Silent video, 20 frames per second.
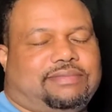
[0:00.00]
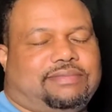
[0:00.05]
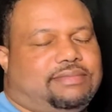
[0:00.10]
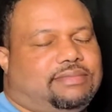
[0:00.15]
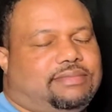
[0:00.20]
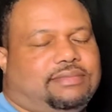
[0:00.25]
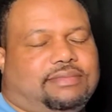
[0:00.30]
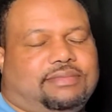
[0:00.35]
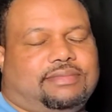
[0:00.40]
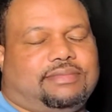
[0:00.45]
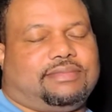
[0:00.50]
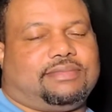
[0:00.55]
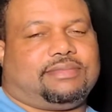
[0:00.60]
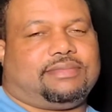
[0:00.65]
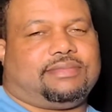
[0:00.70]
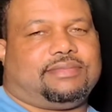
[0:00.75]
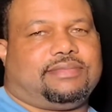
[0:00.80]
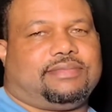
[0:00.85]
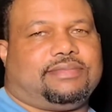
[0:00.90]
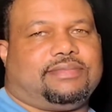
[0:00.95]

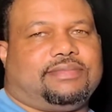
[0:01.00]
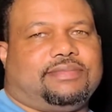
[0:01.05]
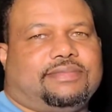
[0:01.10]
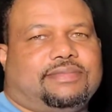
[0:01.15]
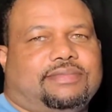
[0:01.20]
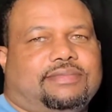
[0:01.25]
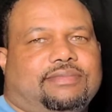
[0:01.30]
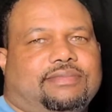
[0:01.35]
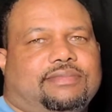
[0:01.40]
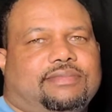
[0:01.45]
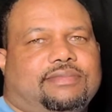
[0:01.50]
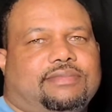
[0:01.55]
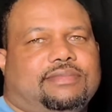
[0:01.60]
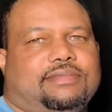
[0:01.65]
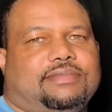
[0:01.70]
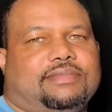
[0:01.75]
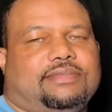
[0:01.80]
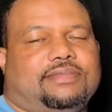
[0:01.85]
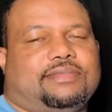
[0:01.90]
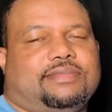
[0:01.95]

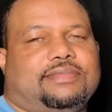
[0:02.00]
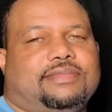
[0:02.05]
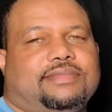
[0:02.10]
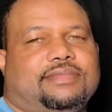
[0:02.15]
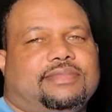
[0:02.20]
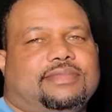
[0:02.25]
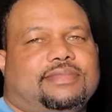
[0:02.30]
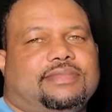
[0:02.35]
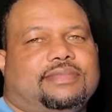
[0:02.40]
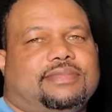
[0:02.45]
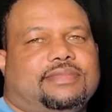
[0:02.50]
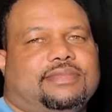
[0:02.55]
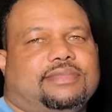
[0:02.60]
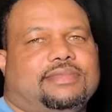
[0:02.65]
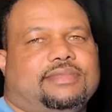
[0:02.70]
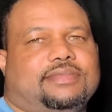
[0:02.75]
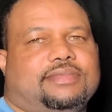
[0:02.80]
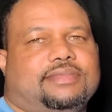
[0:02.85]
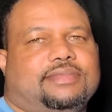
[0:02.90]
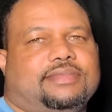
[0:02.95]

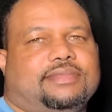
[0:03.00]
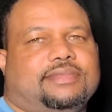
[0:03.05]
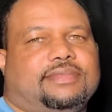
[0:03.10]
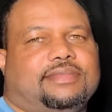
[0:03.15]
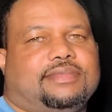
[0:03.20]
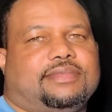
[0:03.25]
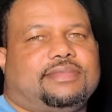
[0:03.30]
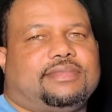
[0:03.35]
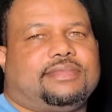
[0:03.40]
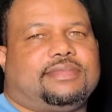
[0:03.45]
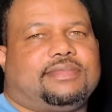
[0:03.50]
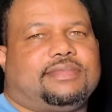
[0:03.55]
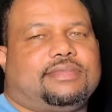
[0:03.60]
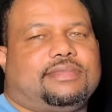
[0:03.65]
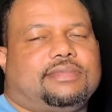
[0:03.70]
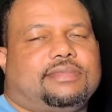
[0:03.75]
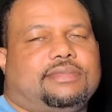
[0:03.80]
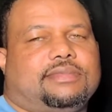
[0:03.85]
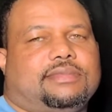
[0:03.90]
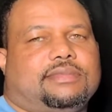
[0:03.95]

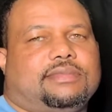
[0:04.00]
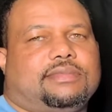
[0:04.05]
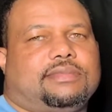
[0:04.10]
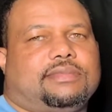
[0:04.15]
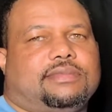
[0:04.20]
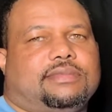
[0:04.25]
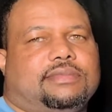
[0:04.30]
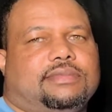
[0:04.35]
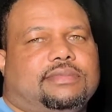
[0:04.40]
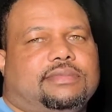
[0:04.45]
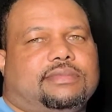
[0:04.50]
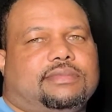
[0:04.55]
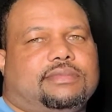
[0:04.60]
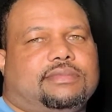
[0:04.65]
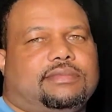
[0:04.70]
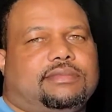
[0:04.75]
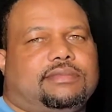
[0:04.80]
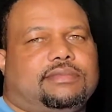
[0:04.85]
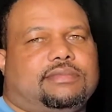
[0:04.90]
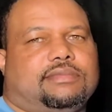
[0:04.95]

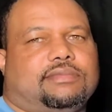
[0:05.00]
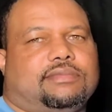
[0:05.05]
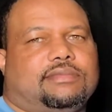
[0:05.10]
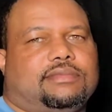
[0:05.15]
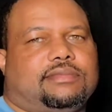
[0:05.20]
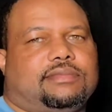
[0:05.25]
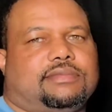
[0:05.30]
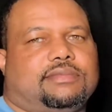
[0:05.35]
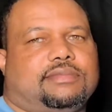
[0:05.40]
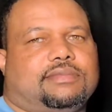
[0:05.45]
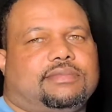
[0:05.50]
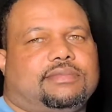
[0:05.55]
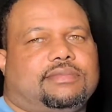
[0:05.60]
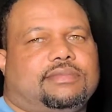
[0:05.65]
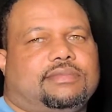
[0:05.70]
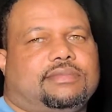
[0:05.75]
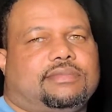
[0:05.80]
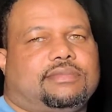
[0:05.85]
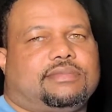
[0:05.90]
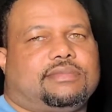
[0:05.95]

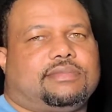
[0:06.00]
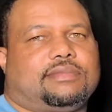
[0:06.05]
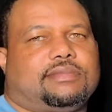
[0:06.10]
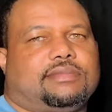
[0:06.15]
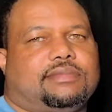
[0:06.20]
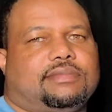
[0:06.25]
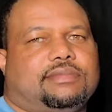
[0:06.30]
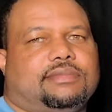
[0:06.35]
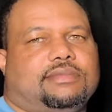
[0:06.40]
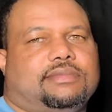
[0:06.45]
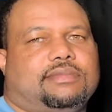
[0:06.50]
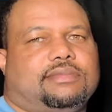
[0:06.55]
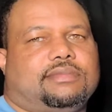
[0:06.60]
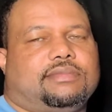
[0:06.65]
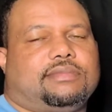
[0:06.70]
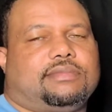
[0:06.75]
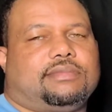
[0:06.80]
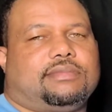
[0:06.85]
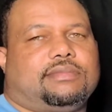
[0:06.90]
The person shown says nothing.